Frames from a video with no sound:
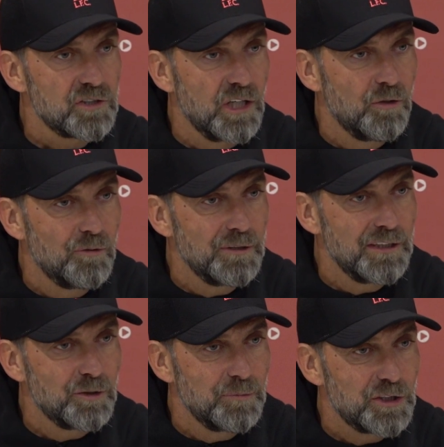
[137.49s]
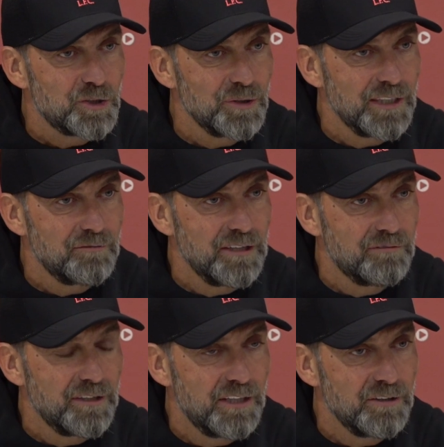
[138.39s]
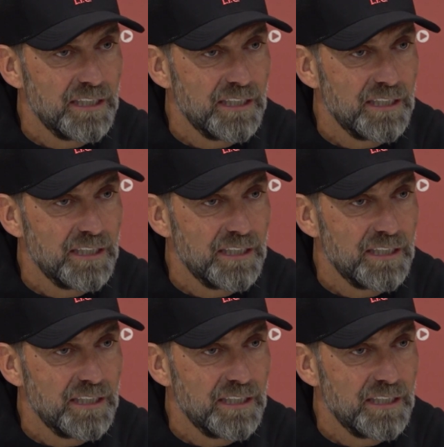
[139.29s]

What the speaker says: So we need to make sure that we have there